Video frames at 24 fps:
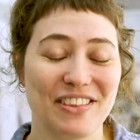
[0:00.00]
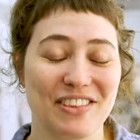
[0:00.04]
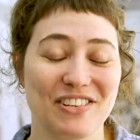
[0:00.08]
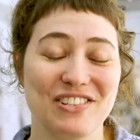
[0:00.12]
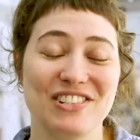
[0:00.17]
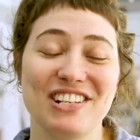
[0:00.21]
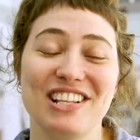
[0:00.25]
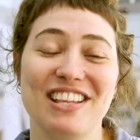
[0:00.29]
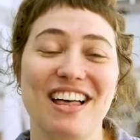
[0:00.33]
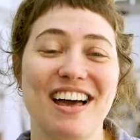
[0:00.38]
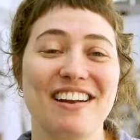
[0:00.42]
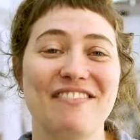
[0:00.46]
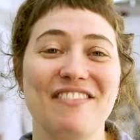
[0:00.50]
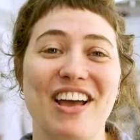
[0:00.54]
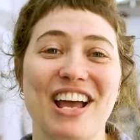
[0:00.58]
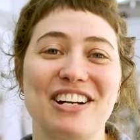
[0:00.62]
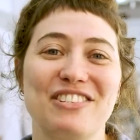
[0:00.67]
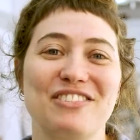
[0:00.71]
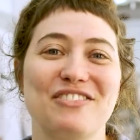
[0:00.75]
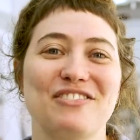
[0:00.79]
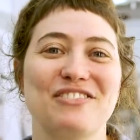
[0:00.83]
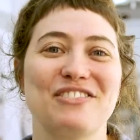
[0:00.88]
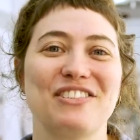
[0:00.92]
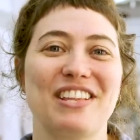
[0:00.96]
There's a lot of
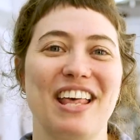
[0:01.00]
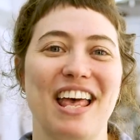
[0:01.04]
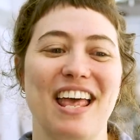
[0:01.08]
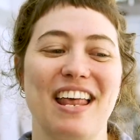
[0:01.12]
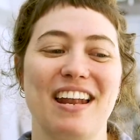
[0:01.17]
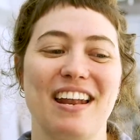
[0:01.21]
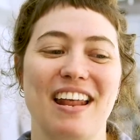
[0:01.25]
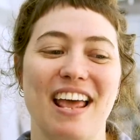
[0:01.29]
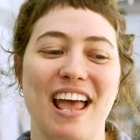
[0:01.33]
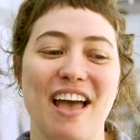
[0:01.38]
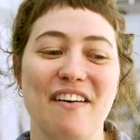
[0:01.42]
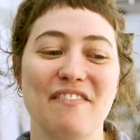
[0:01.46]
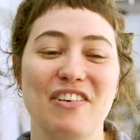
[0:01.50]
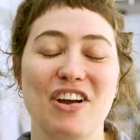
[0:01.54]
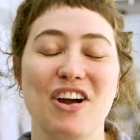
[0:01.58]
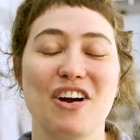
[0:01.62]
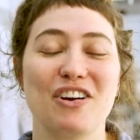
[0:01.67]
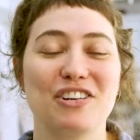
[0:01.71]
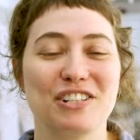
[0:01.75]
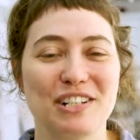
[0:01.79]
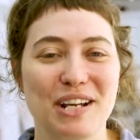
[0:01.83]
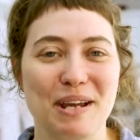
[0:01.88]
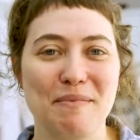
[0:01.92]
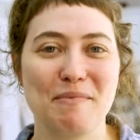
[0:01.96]
actors that have a
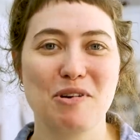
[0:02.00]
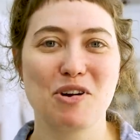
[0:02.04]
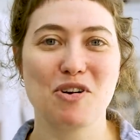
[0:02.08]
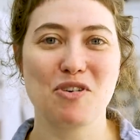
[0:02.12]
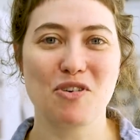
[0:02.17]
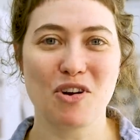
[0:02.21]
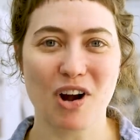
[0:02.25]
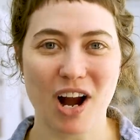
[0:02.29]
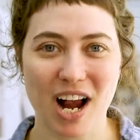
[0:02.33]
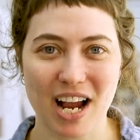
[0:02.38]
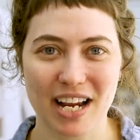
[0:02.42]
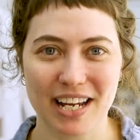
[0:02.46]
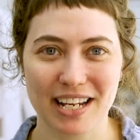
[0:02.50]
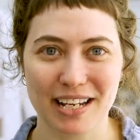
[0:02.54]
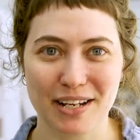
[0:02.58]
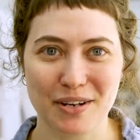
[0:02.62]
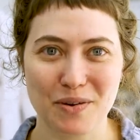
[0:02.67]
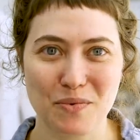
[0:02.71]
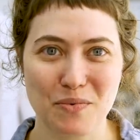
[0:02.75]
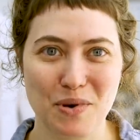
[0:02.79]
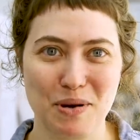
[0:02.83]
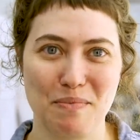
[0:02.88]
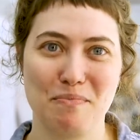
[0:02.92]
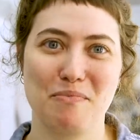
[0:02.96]
hard time
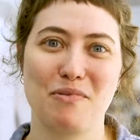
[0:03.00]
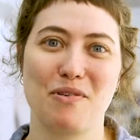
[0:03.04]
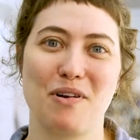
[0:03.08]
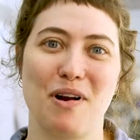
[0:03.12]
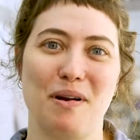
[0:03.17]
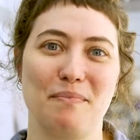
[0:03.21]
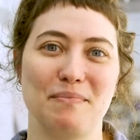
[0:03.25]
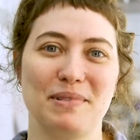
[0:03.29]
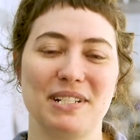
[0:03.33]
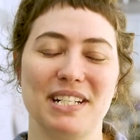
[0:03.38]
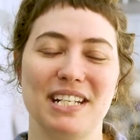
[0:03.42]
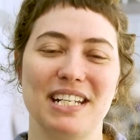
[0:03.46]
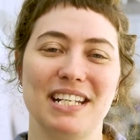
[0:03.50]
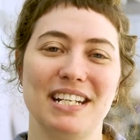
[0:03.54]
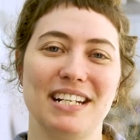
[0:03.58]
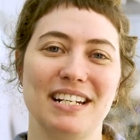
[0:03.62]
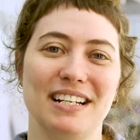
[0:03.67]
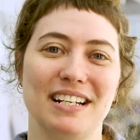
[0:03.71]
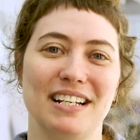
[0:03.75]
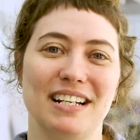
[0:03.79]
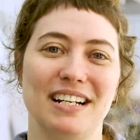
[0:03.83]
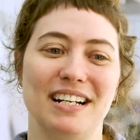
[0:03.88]
crying when prompted.